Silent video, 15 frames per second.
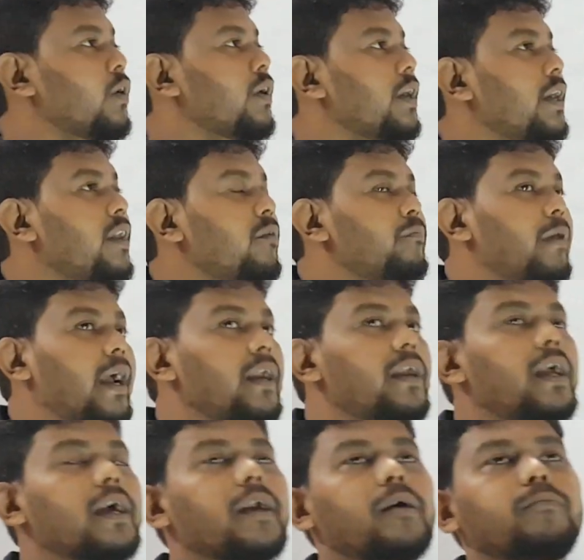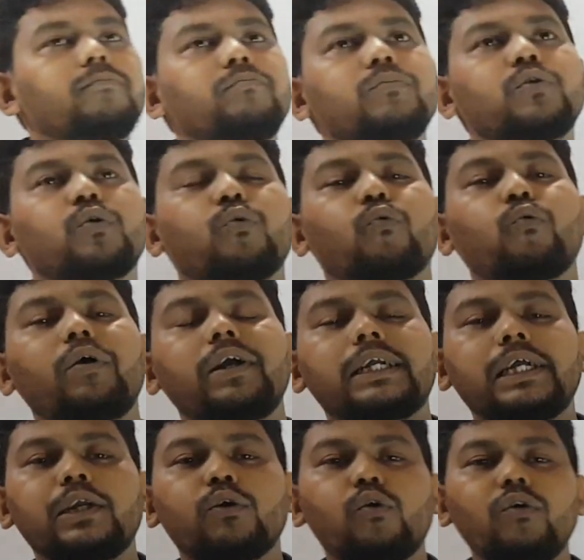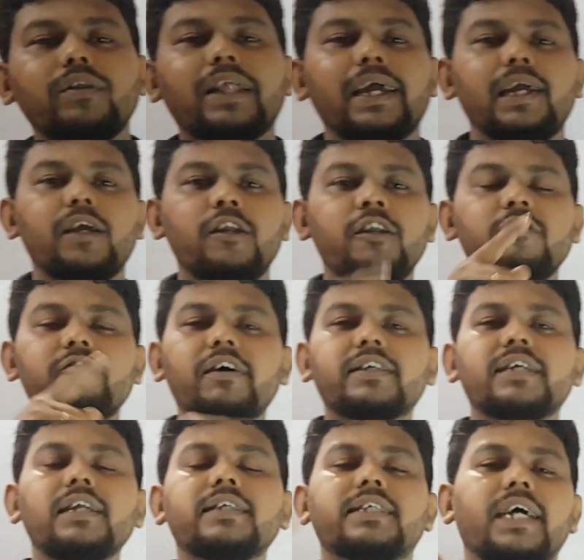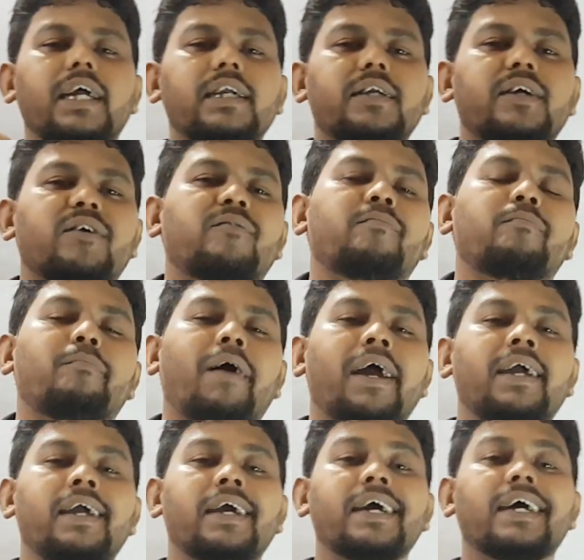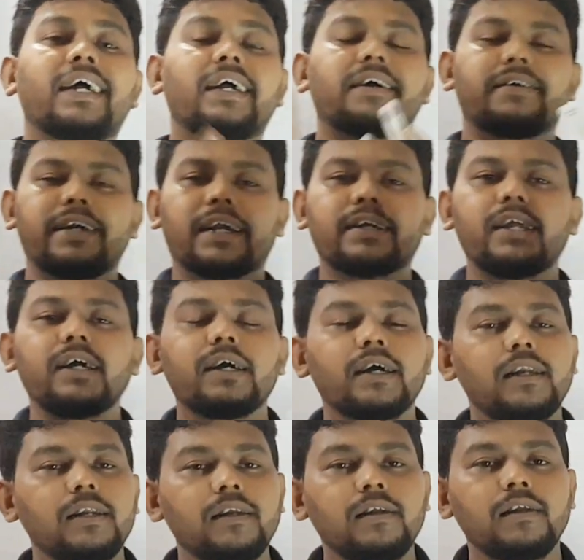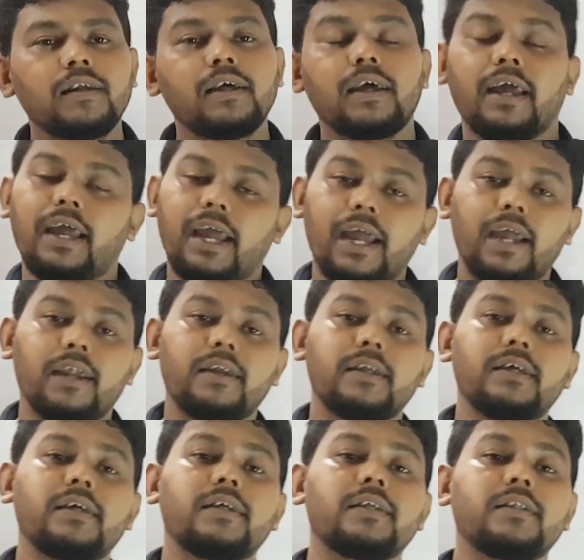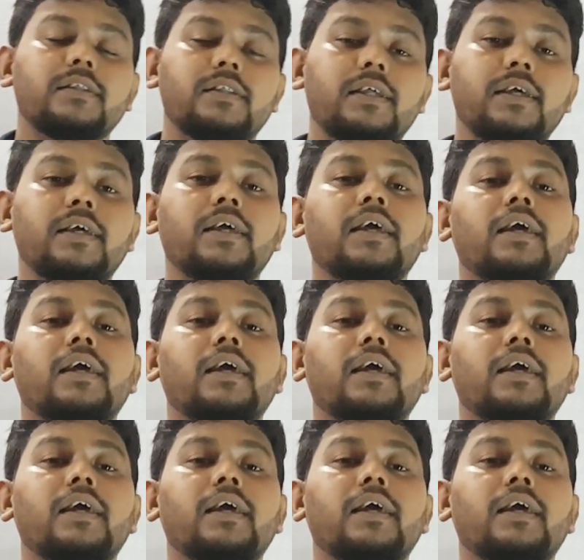In Venn diagram, we denote the universal set by a rectangle and the